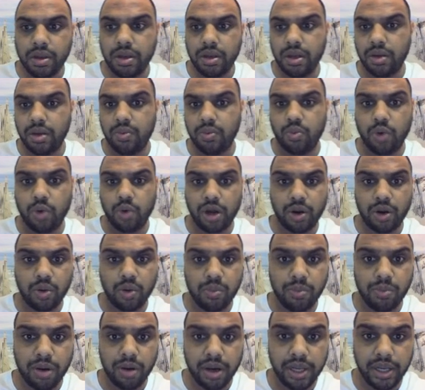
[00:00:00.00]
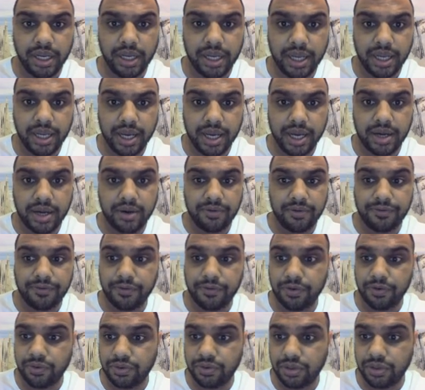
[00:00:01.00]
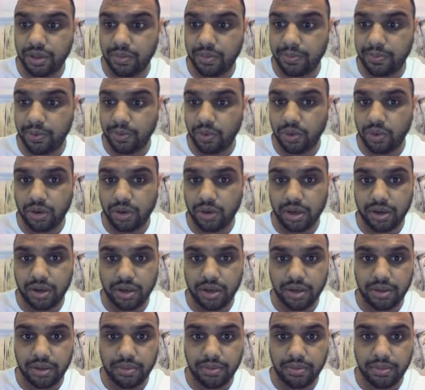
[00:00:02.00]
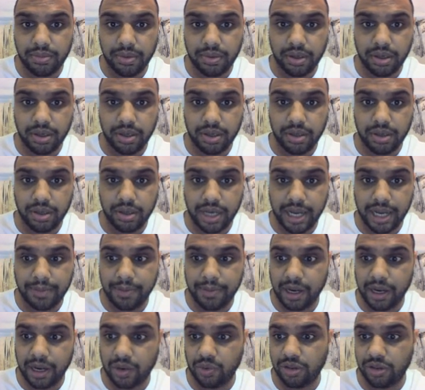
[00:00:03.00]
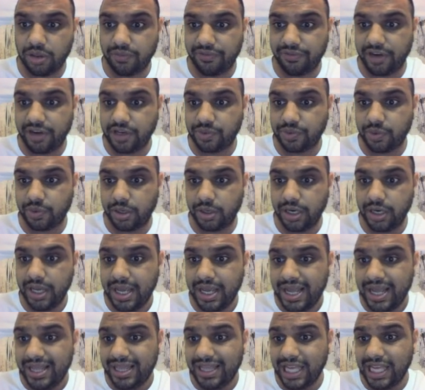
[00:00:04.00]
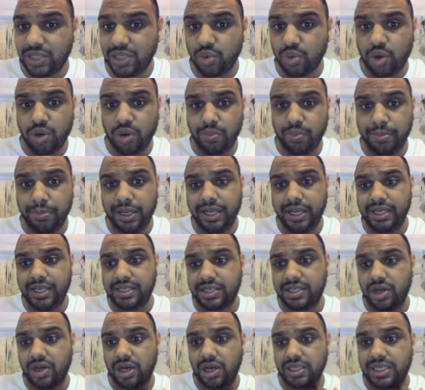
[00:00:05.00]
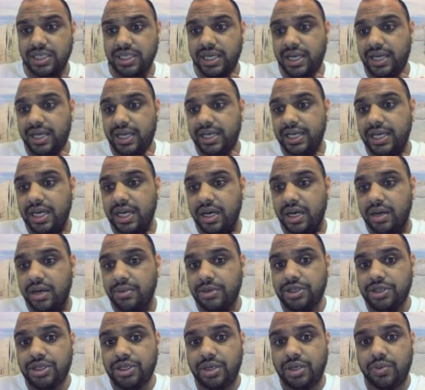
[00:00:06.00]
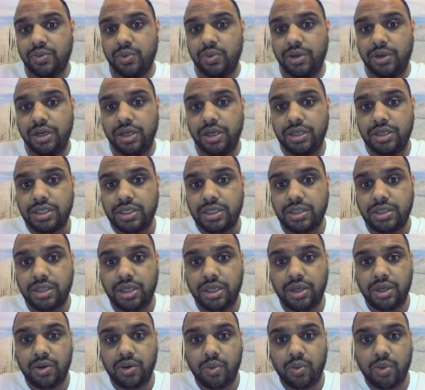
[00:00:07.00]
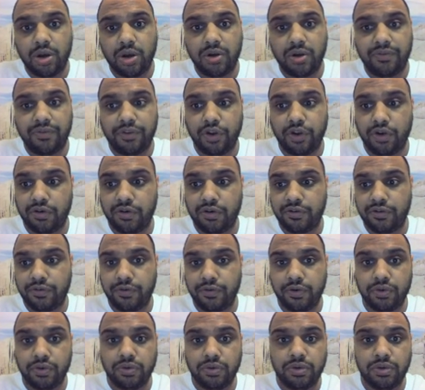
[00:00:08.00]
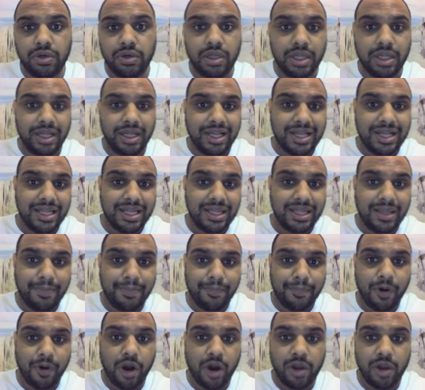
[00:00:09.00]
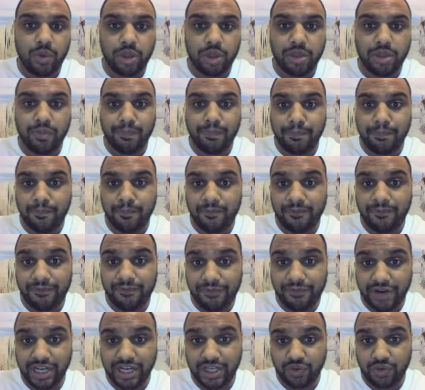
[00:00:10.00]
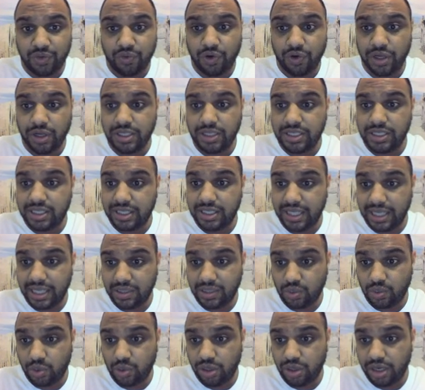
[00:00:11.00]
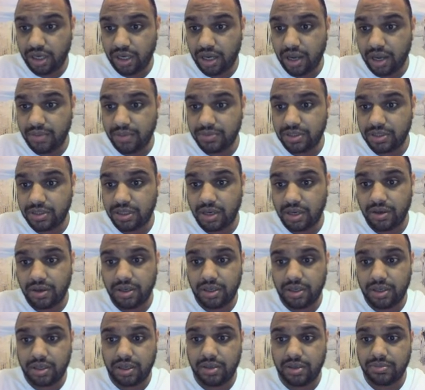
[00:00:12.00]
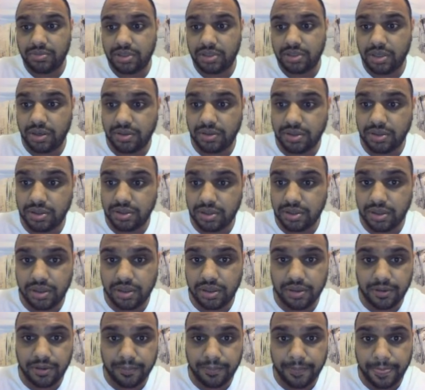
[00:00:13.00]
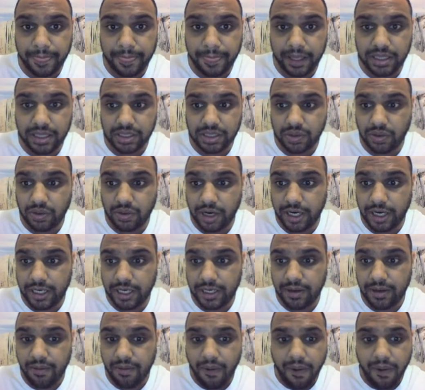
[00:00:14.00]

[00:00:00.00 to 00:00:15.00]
referral, they bought AdPack with the fresh one. That's what it means, guys. Here, leading commission, when you know one of your referral, they buy with the fresh ones. That's what it comes out, comes down. So that's great.